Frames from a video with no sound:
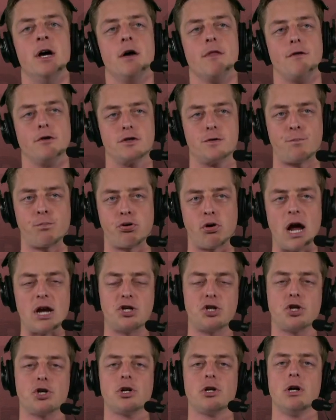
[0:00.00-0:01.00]
There's
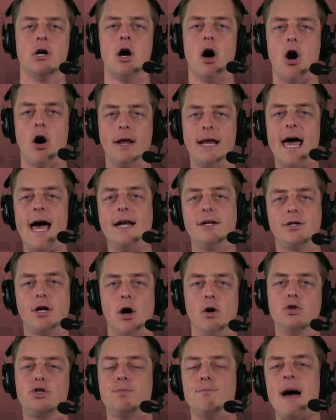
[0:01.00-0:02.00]
pressure on head
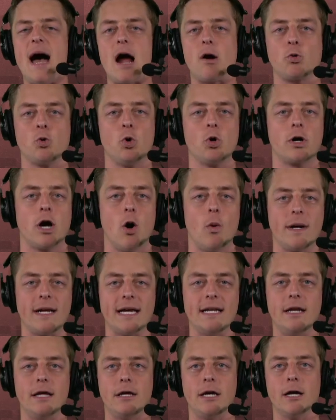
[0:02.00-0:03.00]
coach Matt Rhule going
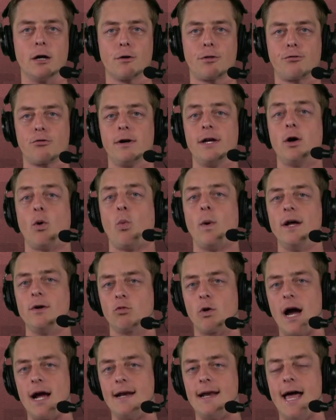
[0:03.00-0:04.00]
into year three to win
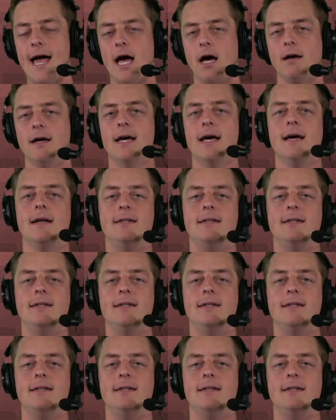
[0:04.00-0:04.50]
right now.